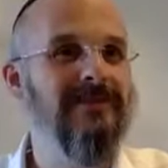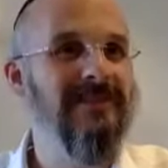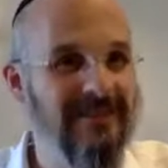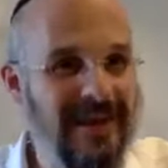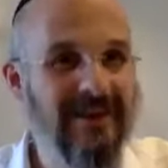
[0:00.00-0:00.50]

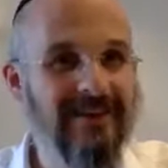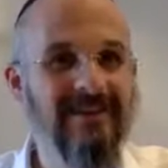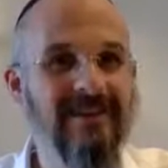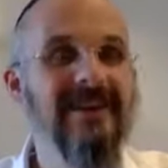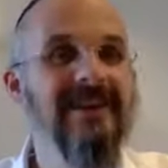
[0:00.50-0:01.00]
Exactly.
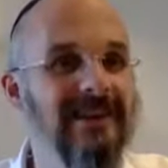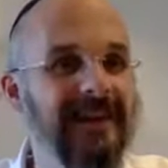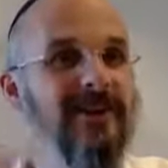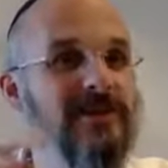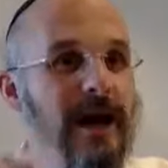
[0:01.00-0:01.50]
In
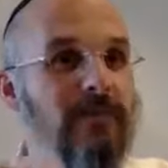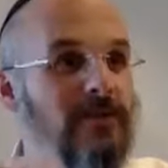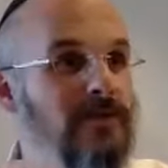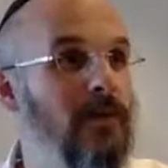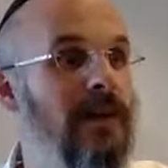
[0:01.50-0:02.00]
later
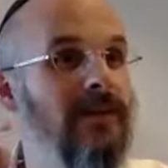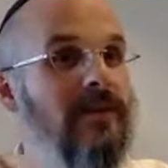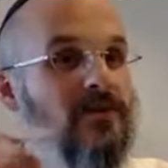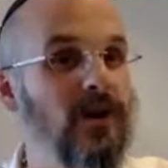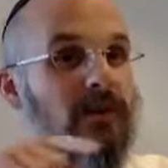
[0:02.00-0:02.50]
chapters, when we get to the
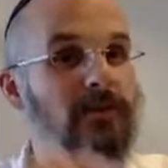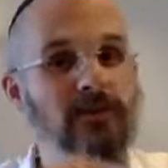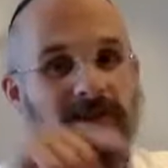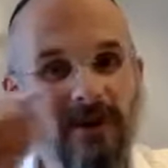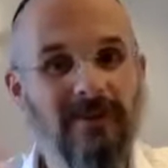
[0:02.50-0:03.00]
struggle between
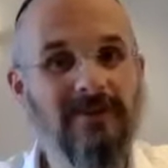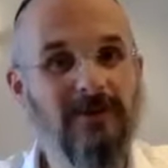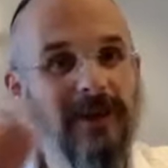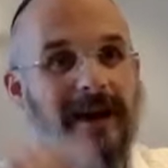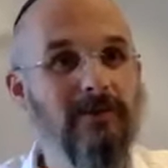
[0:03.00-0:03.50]
the godly soul
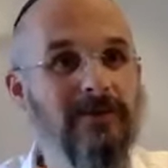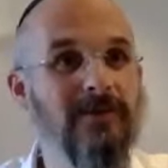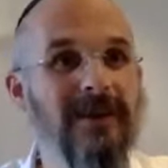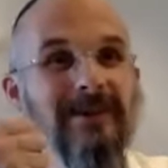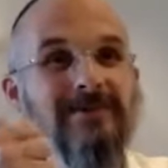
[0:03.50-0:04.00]
and the animal soul,
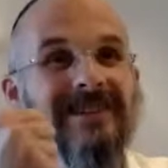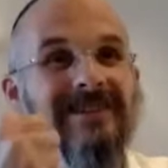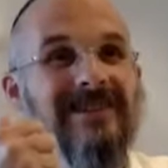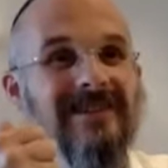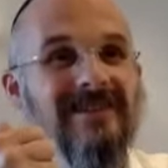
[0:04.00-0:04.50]
the Alter is going to
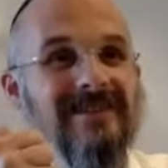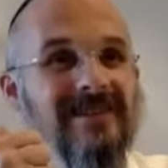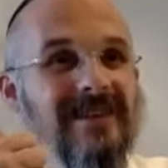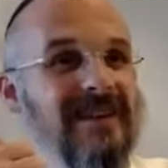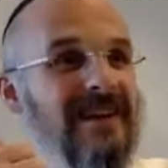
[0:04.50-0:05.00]
teach us
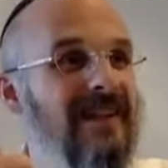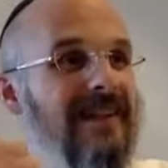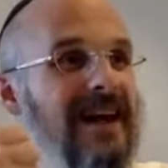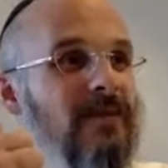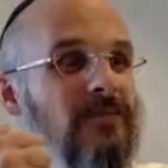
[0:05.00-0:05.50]
that the
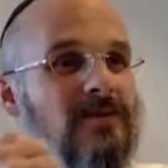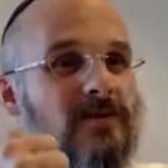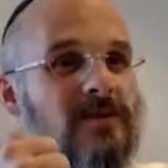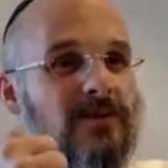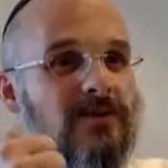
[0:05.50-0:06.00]
animal soul
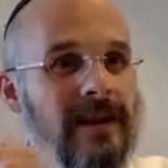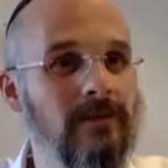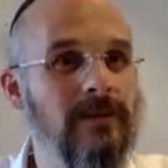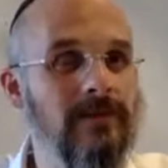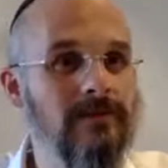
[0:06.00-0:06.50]
is not your enemy.